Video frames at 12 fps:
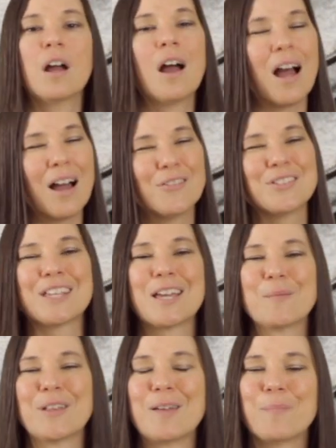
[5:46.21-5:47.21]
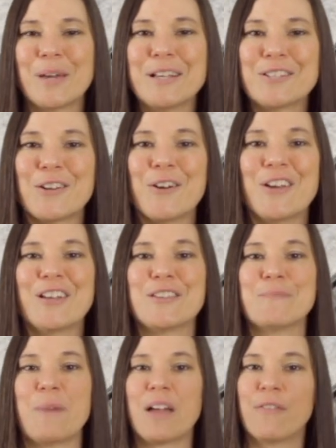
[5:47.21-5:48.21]
Obviously, Himalayan pink salt is
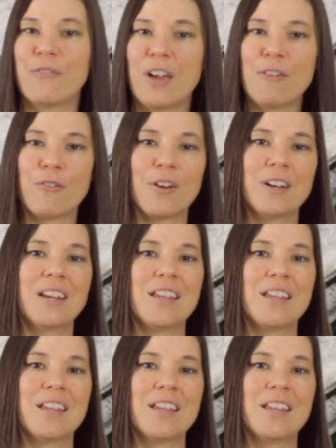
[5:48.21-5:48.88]
my favorite.